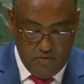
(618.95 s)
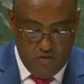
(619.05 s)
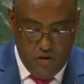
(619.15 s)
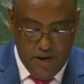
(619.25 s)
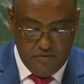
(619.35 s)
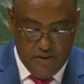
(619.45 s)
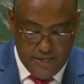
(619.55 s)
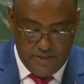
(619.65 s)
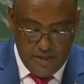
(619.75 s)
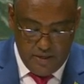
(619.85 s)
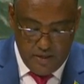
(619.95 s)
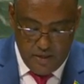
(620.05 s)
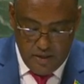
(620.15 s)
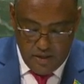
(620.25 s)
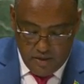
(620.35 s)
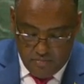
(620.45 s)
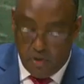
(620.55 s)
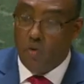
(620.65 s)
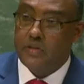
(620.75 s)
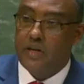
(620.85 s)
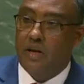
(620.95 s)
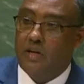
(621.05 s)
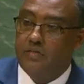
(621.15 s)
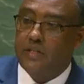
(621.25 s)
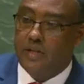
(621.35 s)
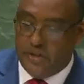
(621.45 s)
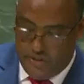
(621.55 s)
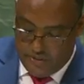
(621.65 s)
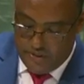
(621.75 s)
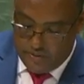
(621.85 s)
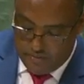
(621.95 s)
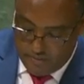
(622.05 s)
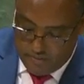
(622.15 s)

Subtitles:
for advancing political considerations.